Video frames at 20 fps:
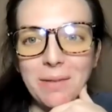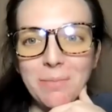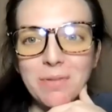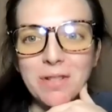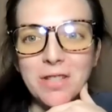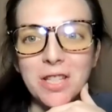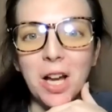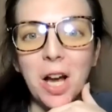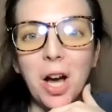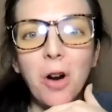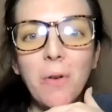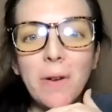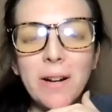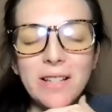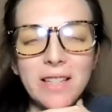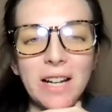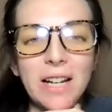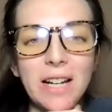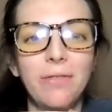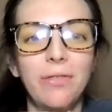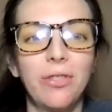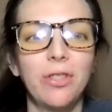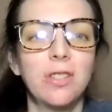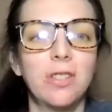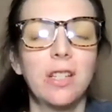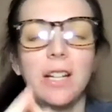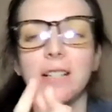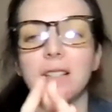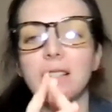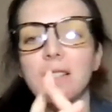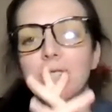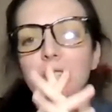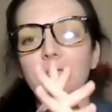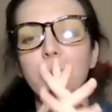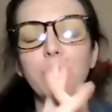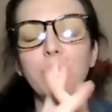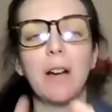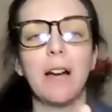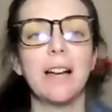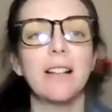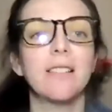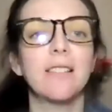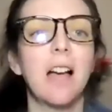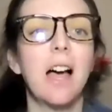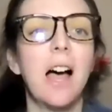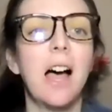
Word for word: I'm so excited for tonight's Zoom, you guys.